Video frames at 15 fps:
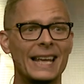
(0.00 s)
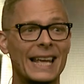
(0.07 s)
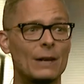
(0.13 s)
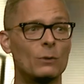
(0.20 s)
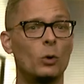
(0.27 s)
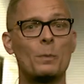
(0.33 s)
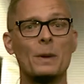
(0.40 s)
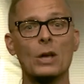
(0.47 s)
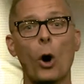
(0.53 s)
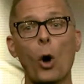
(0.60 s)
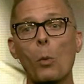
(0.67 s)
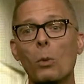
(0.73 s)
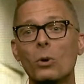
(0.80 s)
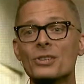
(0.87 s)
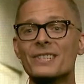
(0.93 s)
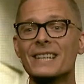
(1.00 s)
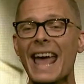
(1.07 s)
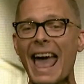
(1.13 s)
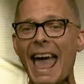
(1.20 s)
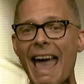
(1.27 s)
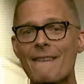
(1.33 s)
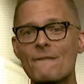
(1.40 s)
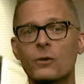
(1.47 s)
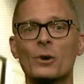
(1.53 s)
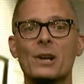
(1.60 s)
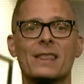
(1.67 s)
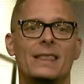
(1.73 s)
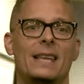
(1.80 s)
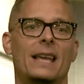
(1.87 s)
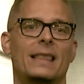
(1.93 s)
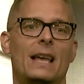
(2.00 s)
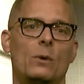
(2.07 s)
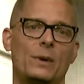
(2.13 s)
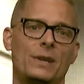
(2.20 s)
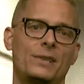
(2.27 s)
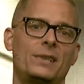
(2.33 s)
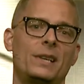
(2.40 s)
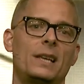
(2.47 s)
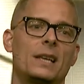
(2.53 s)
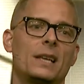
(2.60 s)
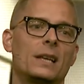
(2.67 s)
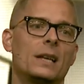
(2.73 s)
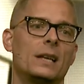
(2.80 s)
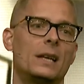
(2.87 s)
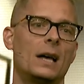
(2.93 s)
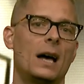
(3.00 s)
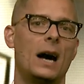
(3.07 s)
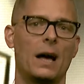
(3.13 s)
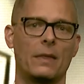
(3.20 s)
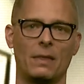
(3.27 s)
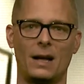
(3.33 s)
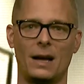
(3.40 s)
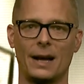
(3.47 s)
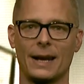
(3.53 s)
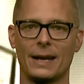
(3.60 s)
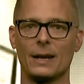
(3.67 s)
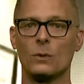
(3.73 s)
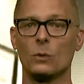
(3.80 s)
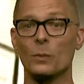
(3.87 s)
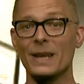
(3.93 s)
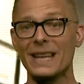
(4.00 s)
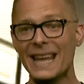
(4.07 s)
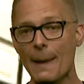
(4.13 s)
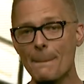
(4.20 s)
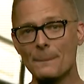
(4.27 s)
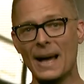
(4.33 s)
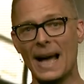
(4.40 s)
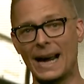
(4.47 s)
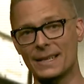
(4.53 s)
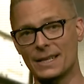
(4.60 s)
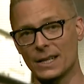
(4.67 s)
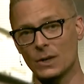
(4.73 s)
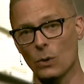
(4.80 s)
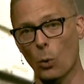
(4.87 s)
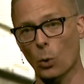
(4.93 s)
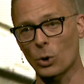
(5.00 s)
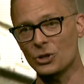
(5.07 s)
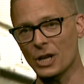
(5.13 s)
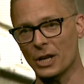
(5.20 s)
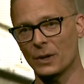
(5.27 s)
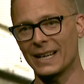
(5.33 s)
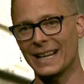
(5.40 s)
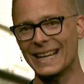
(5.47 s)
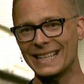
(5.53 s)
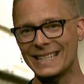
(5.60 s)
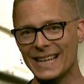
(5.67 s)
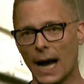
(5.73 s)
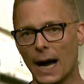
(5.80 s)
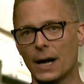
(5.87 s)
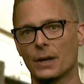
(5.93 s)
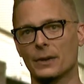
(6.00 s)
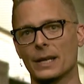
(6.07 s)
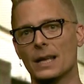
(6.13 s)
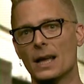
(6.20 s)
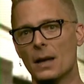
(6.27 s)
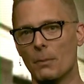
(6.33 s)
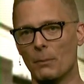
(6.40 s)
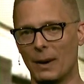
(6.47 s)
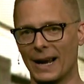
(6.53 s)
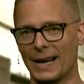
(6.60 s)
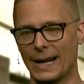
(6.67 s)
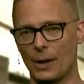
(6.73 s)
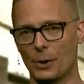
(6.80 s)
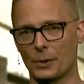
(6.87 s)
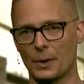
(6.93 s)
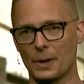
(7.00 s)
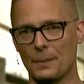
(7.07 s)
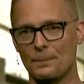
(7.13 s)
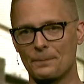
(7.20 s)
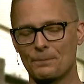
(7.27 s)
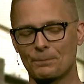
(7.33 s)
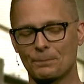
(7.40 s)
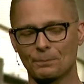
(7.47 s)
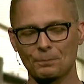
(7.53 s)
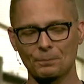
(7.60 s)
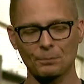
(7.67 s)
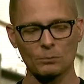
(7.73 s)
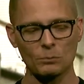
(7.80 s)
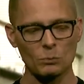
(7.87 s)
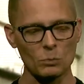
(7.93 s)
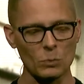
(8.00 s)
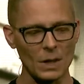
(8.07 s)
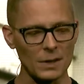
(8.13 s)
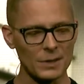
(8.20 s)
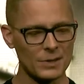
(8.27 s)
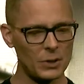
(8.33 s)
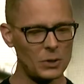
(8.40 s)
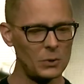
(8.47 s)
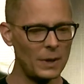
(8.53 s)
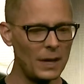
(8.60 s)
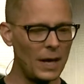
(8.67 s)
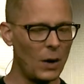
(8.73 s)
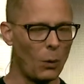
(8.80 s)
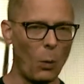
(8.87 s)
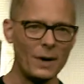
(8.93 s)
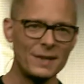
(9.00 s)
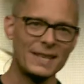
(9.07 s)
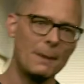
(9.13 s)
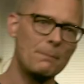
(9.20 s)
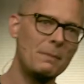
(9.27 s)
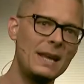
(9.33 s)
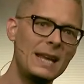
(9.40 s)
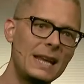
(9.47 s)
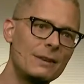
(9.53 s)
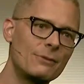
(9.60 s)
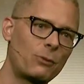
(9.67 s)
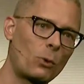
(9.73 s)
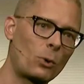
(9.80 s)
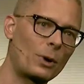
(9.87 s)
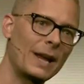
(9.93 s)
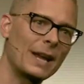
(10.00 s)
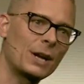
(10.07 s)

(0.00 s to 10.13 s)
it will be almost everything that we see online will be impacted or generated entirely by an algorithm. So what does that mean for a